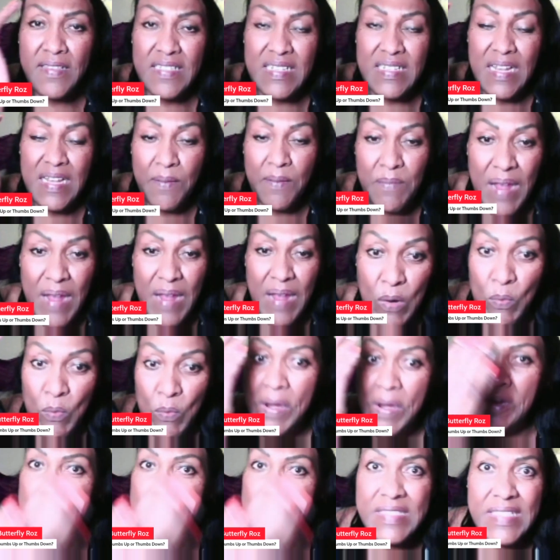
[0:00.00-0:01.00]
like, where's the
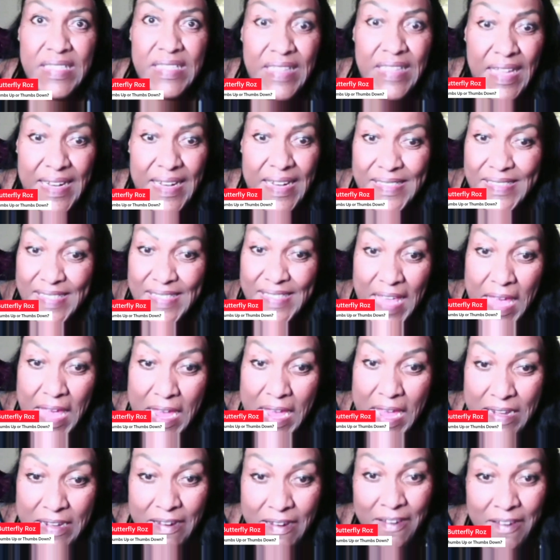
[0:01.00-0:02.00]
lace at?
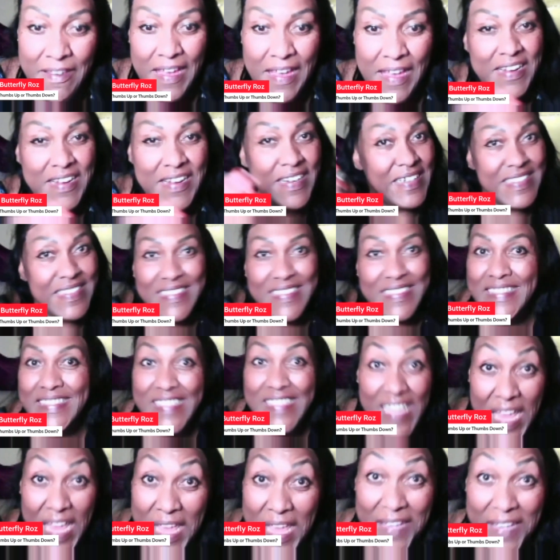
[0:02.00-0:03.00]
I couldn't
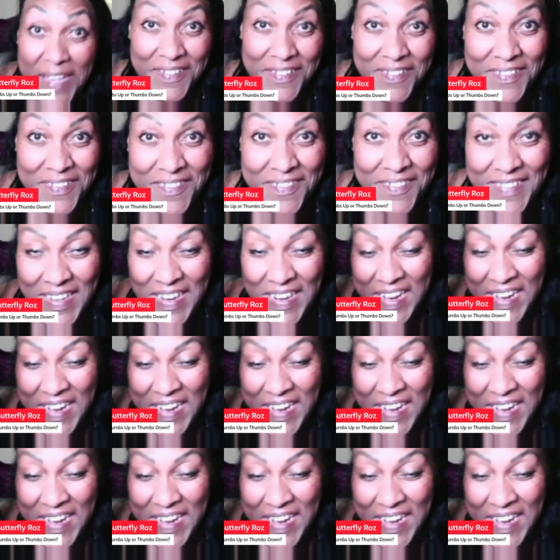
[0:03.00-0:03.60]
tell, okay?